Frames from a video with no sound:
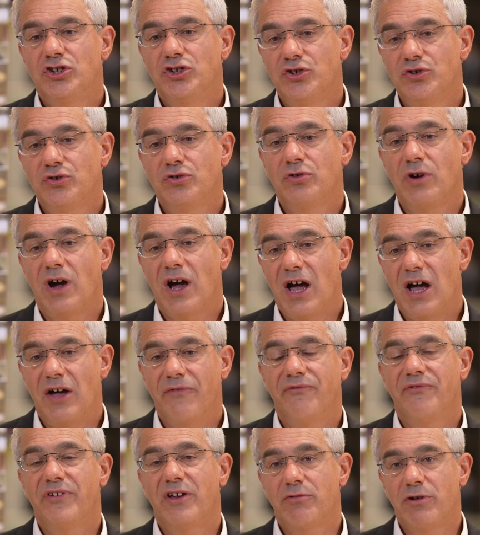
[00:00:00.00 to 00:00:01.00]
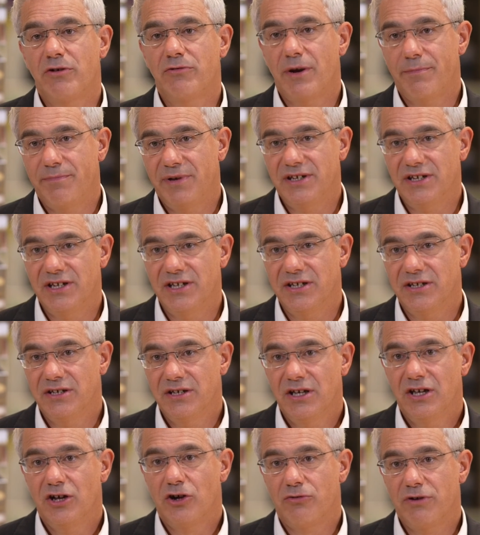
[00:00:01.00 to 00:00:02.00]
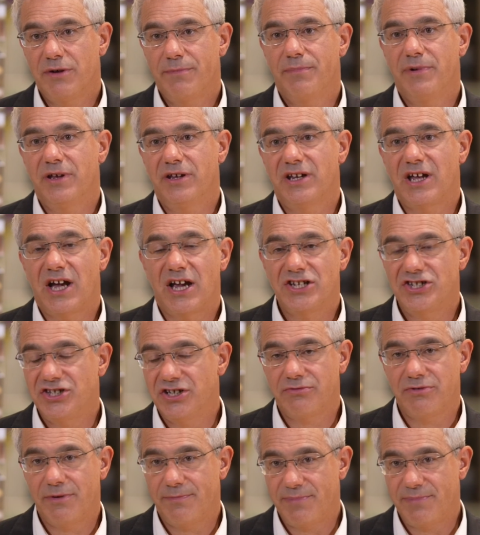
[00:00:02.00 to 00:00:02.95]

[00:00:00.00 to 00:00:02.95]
to have very rapidly re an IG